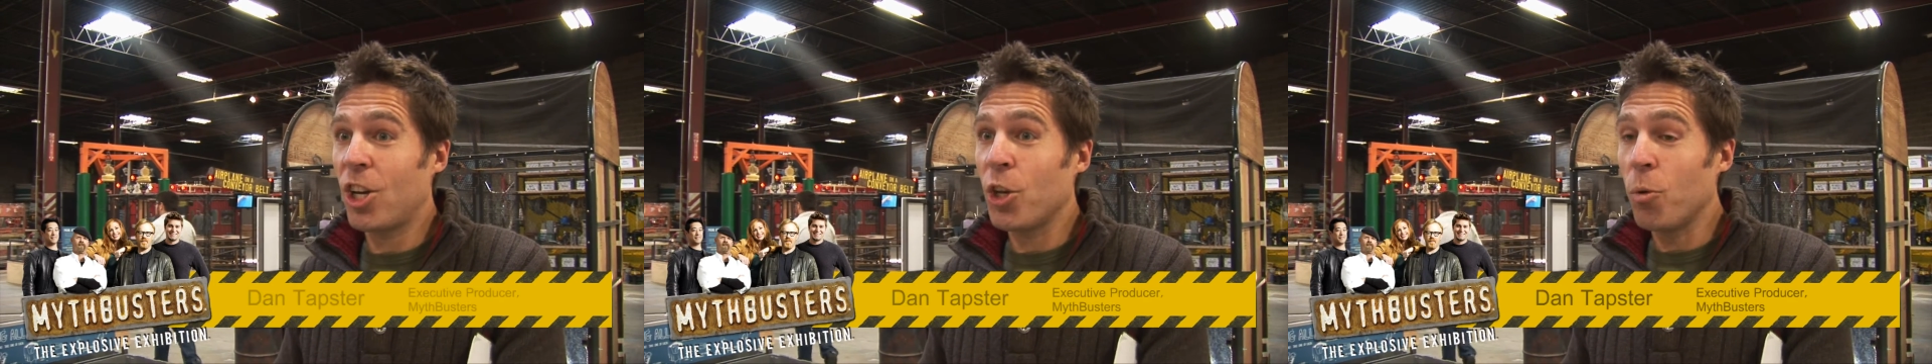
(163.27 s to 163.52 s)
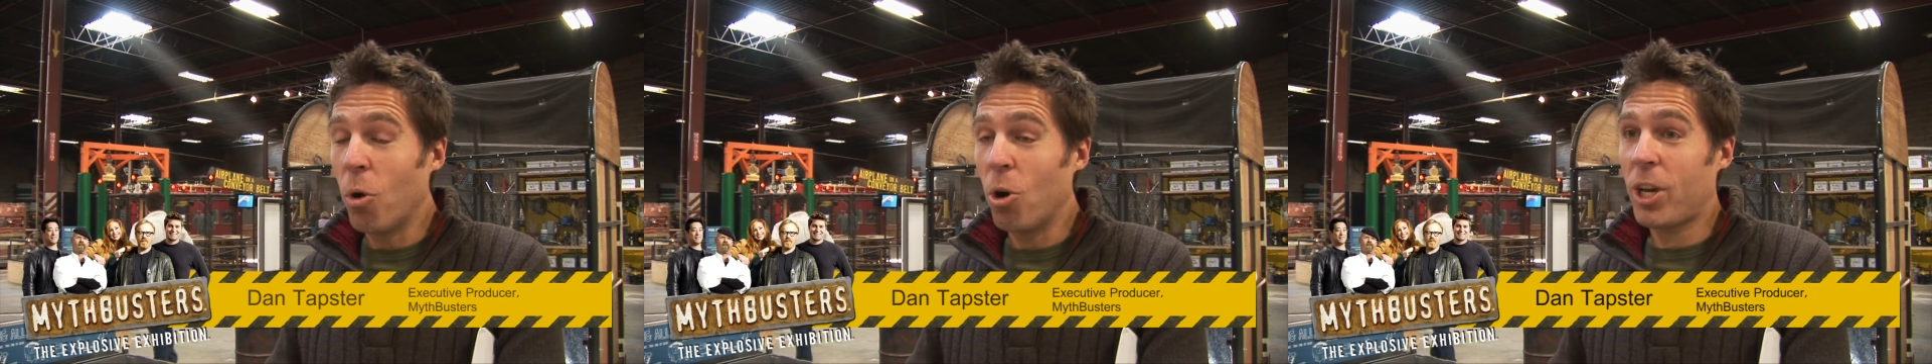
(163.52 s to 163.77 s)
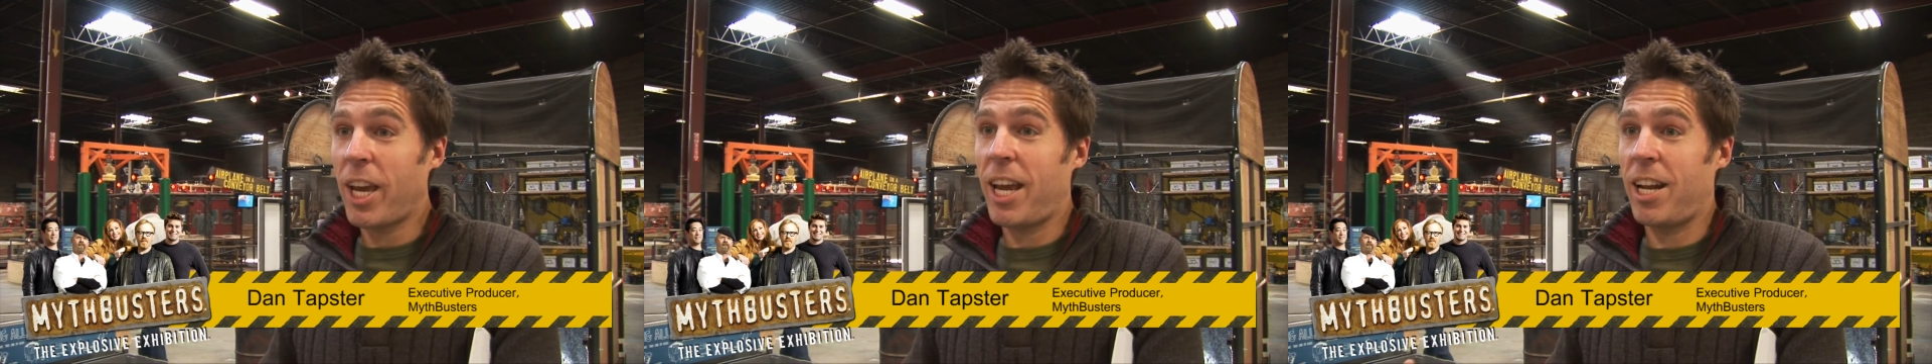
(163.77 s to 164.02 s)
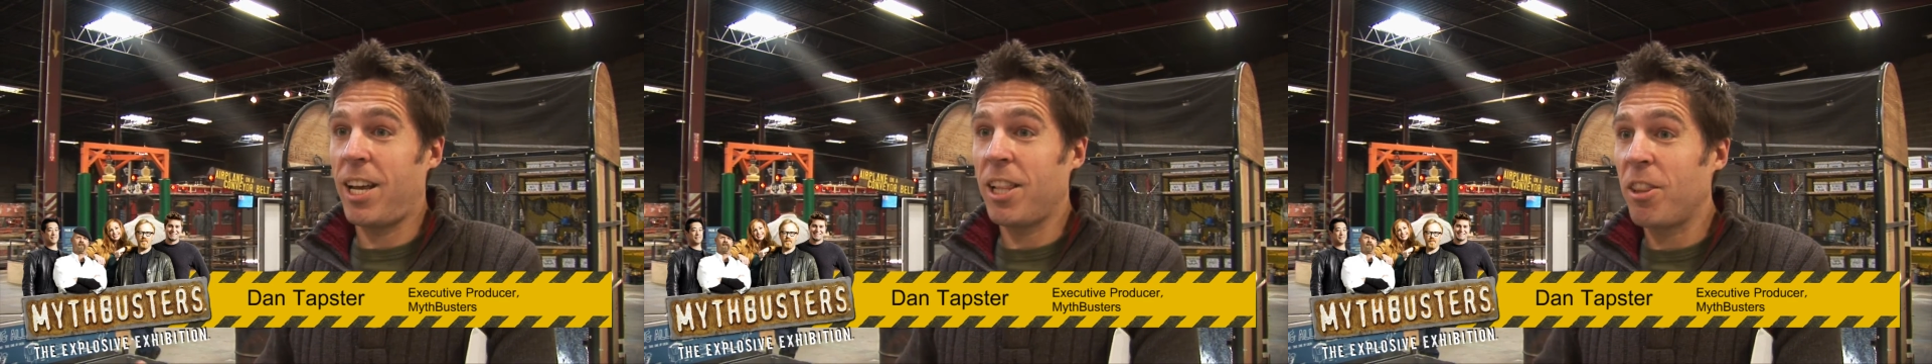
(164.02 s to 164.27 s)
you walk in
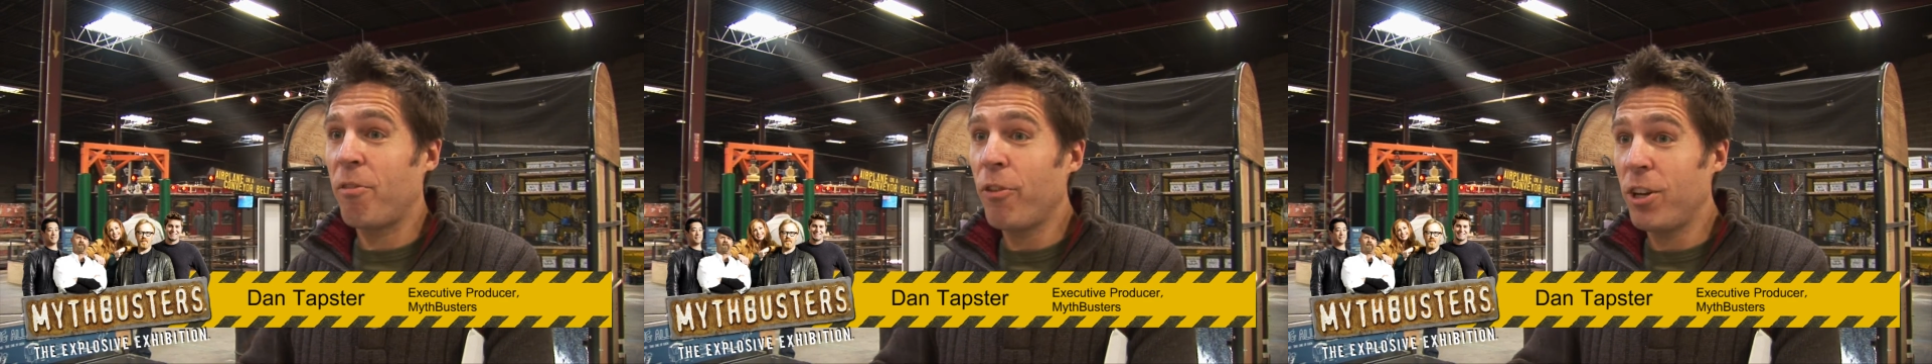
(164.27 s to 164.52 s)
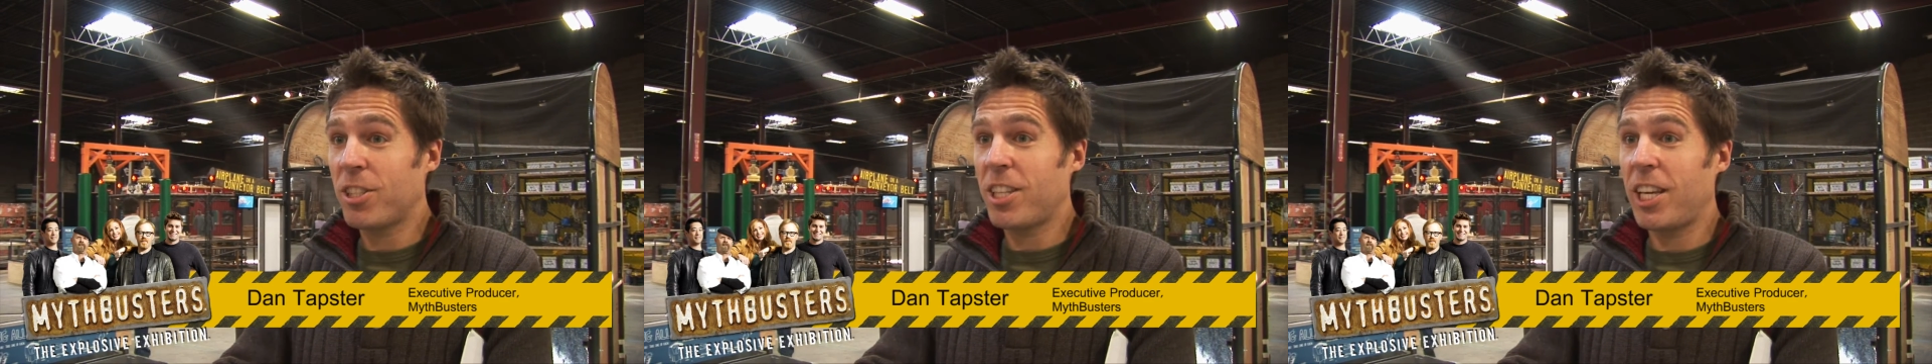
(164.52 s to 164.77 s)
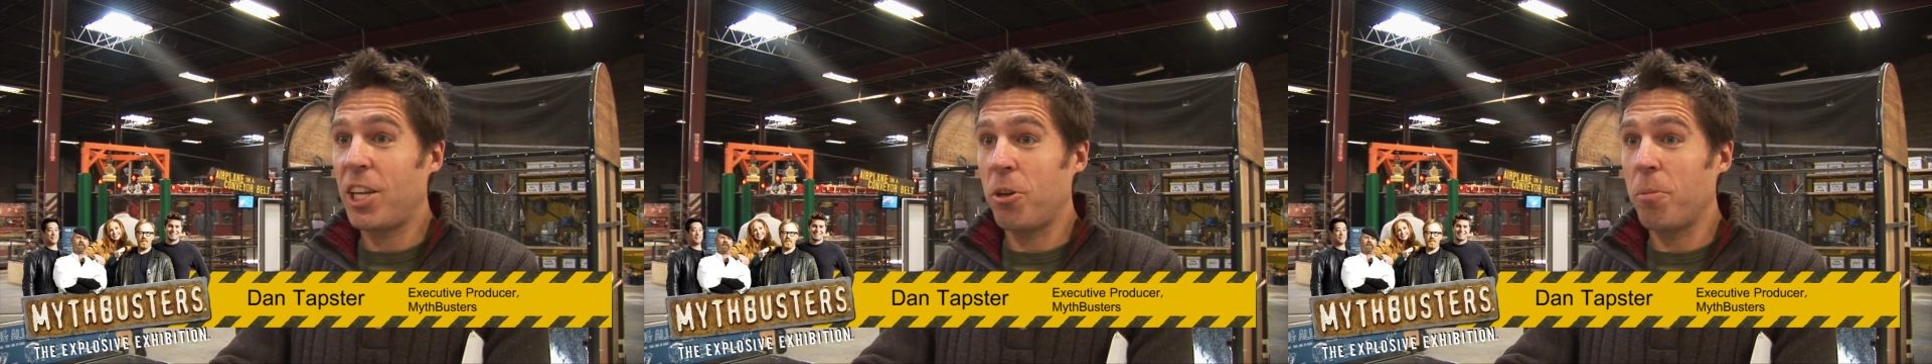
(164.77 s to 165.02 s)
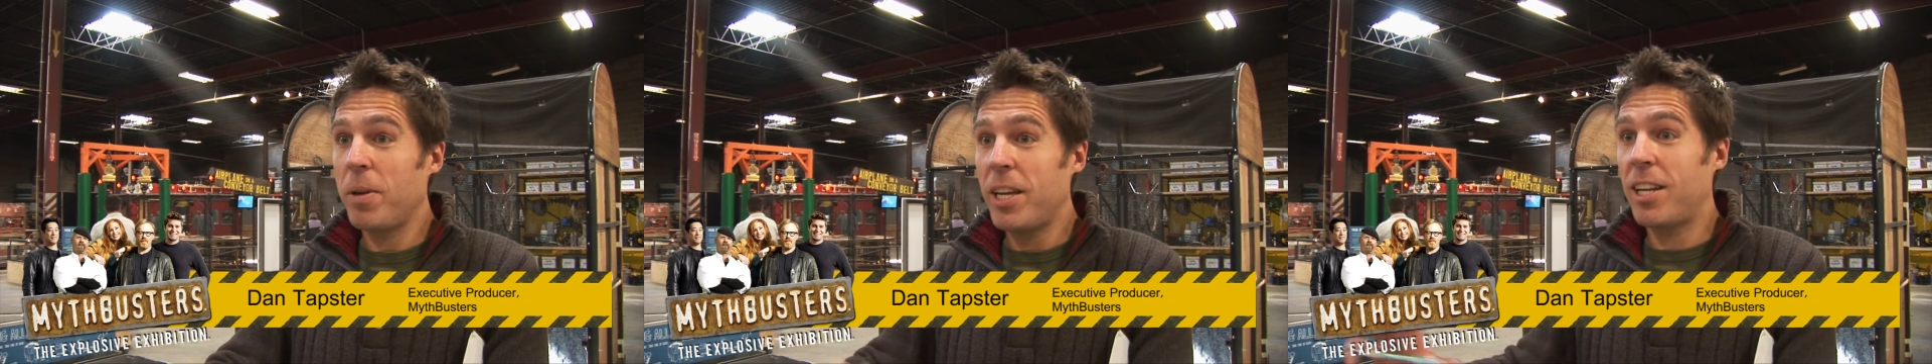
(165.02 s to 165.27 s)
and the first thing you
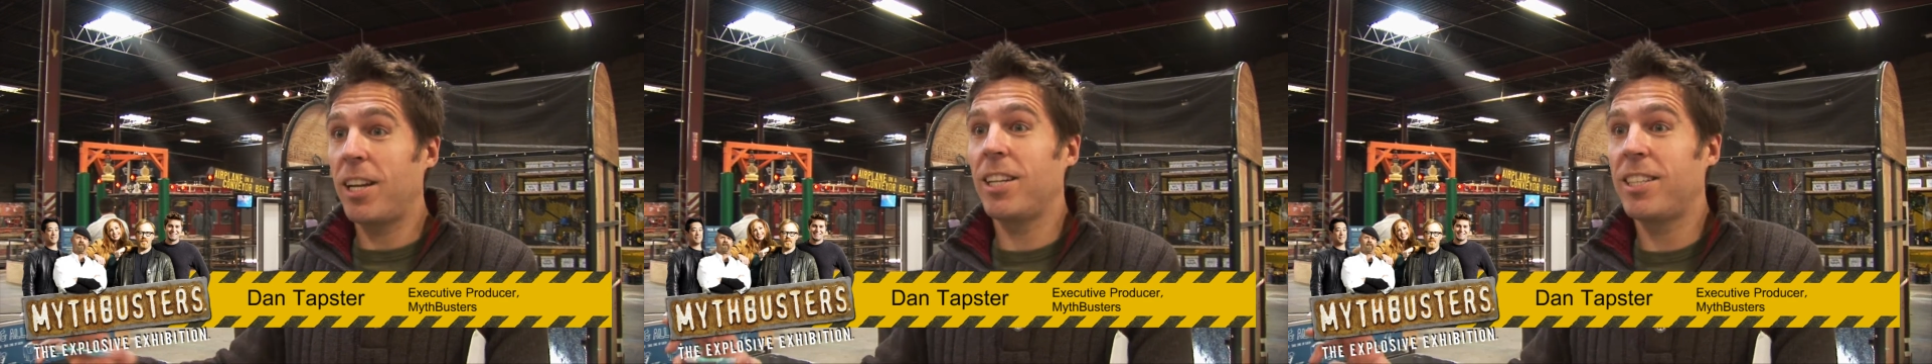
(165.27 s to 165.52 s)
immediately